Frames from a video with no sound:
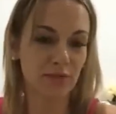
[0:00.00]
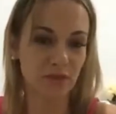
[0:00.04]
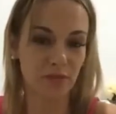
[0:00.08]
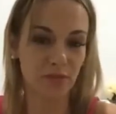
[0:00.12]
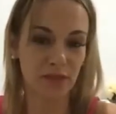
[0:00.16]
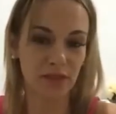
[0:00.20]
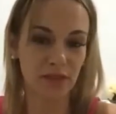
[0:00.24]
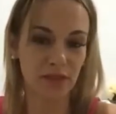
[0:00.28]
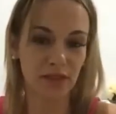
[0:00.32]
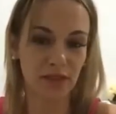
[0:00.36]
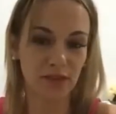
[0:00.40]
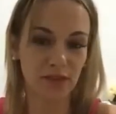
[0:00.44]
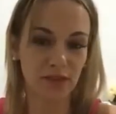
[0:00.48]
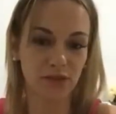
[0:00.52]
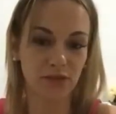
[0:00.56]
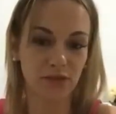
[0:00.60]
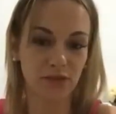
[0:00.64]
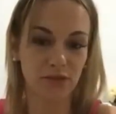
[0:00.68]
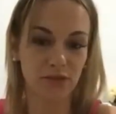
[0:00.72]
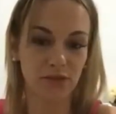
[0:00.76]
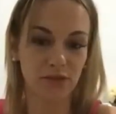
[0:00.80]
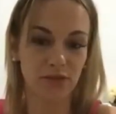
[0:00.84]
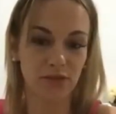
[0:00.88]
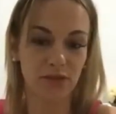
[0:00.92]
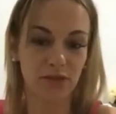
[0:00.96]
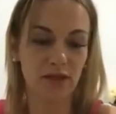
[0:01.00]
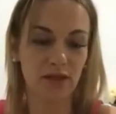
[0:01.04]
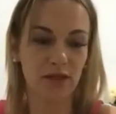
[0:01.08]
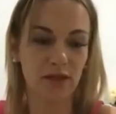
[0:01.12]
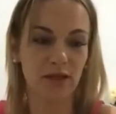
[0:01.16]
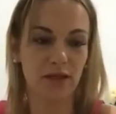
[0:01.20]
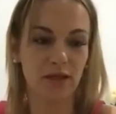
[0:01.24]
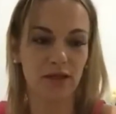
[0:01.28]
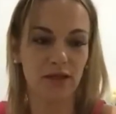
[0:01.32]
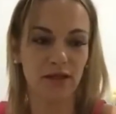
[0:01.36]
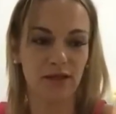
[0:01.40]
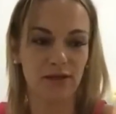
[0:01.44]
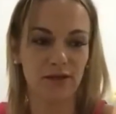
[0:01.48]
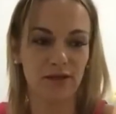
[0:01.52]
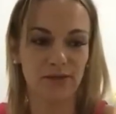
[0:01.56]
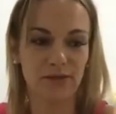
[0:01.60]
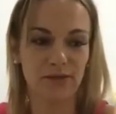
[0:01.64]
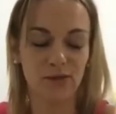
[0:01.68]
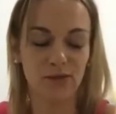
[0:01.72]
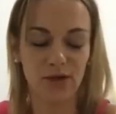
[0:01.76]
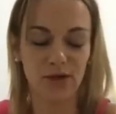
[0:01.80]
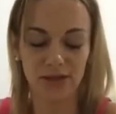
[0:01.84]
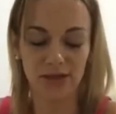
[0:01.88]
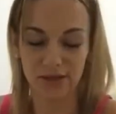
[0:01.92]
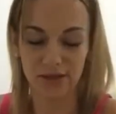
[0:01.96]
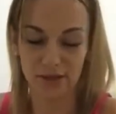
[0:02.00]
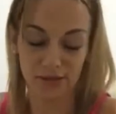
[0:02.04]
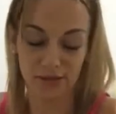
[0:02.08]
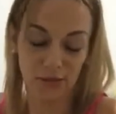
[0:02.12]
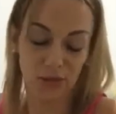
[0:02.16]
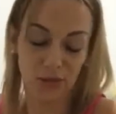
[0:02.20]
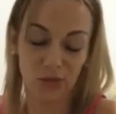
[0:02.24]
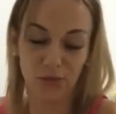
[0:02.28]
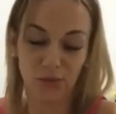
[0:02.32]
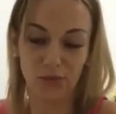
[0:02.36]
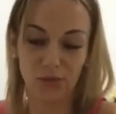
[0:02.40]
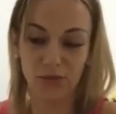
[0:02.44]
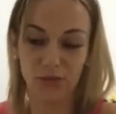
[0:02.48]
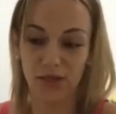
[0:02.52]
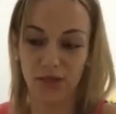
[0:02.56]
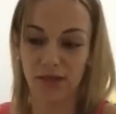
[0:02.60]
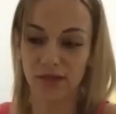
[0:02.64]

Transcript: be an issue. It was quite normal, like I